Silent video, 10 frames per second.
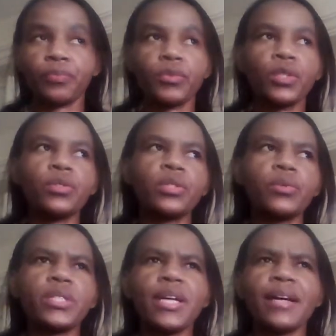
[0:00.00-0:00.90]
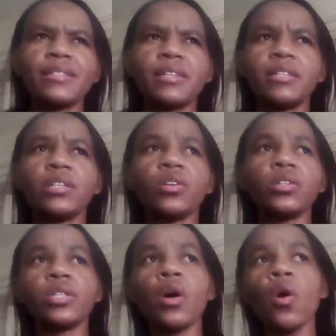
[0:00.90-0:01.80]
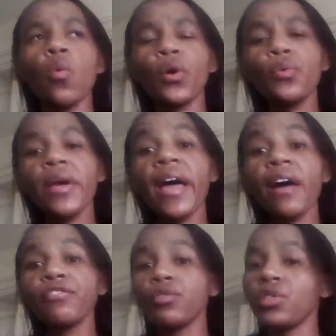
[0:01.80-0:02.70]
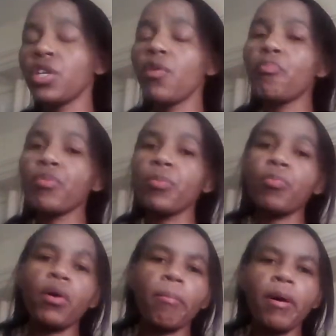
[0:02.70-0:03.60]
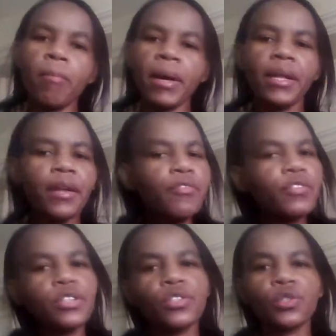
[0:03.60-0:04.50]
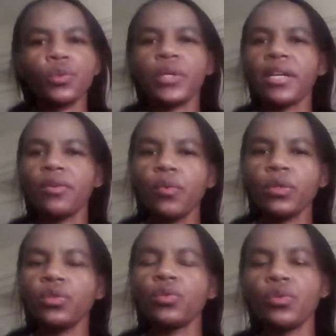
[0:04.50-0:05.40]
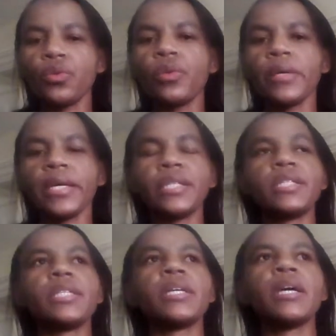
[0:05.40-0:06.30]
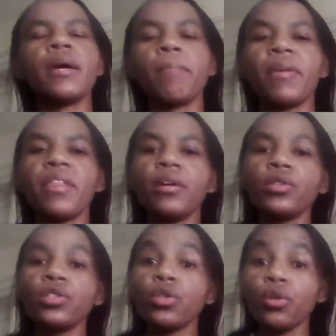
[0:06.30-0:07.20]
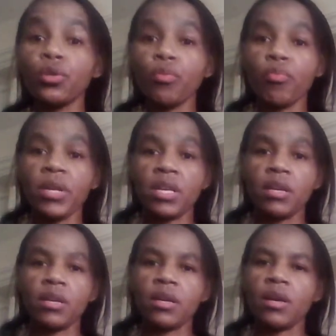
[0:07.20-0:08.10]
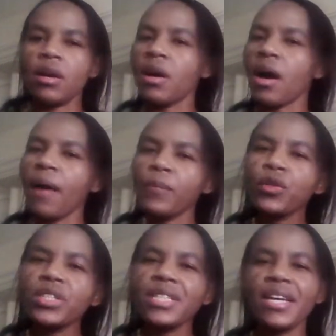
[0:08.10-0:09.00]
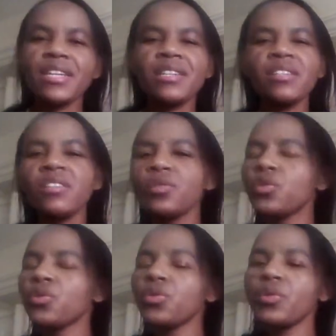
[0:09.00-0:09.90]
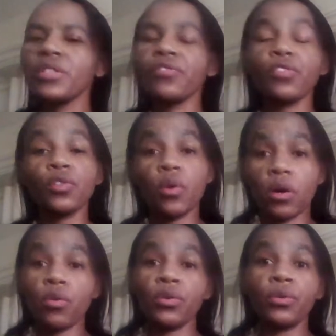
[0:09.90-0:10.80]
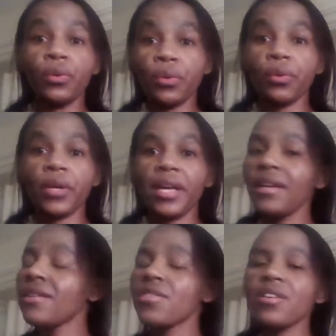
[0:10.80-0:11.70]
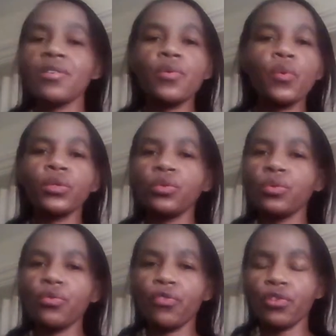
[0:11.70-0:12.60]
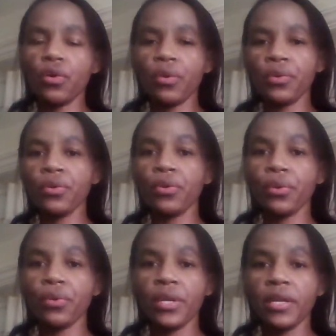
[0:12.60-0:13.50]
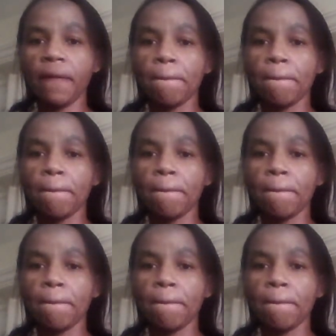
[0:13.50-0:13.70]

because I was asking God, why do I have to tell people about my life history? I don't want to do it. But the Lord told me, I'm not telling you to do it for your own glory. Anything you want to do for your own glory,